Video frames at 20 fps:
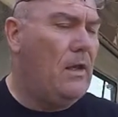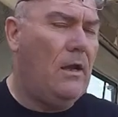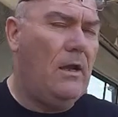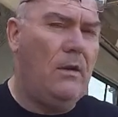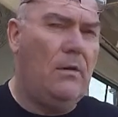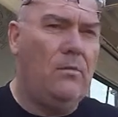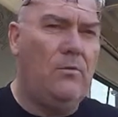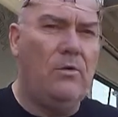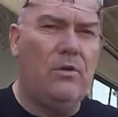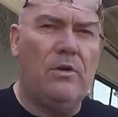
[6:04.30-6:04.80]

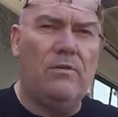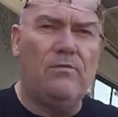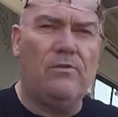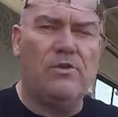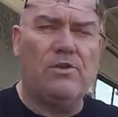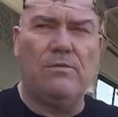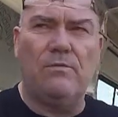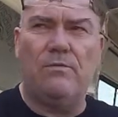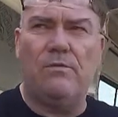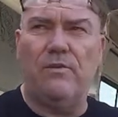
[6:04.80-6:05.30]
I'm looking for
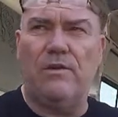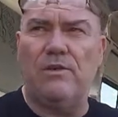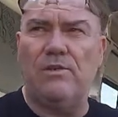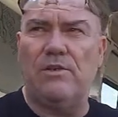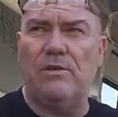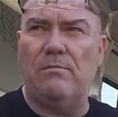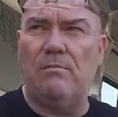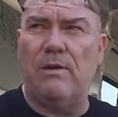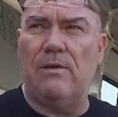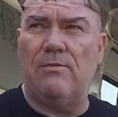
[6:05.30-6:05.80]
some
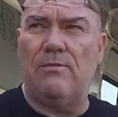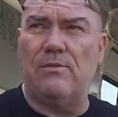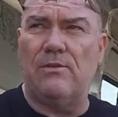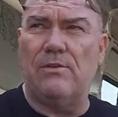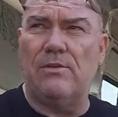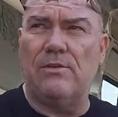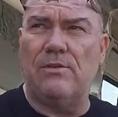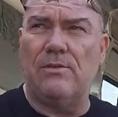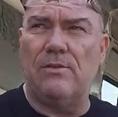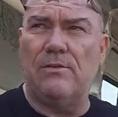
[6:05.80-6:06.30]
fixing
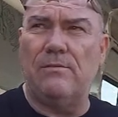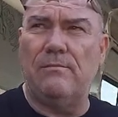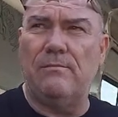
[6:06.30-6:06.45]
methods.